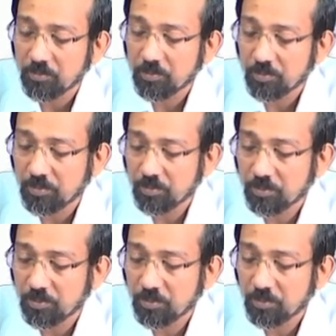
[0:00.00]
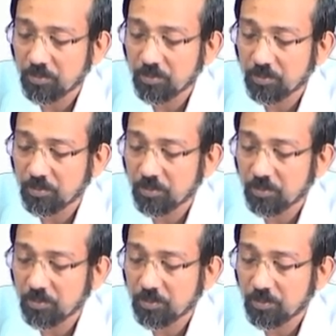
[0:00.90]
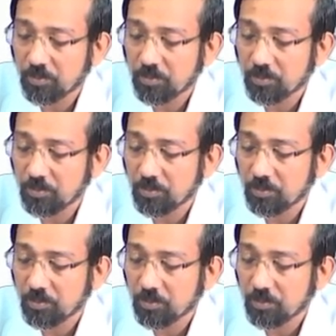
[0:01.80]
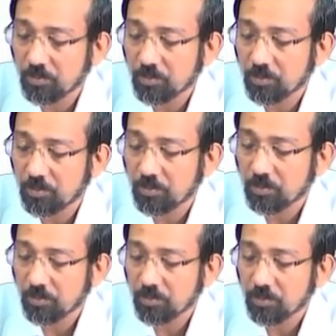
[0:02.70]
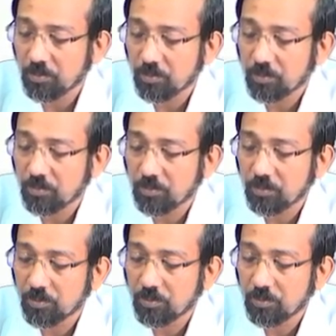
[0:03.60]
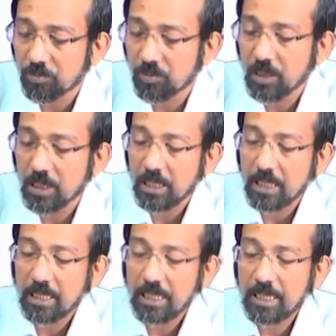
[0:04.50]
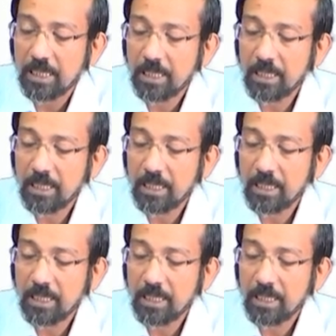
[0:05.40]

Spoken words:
Nobody speaks.